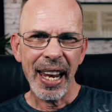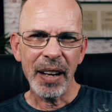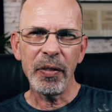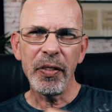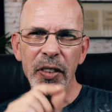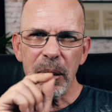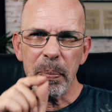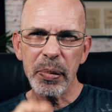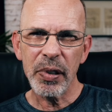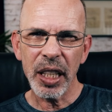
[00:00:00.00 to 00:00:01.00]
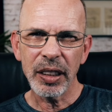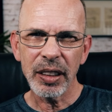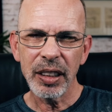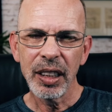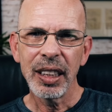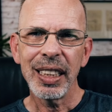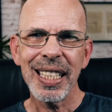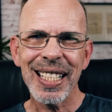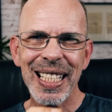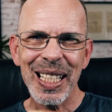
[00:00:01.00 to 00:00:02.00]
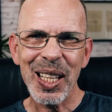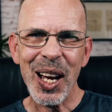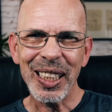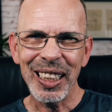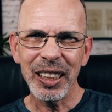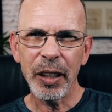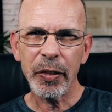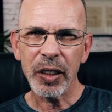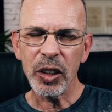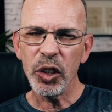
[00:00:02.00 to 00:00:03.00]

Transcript: every print is slightly different.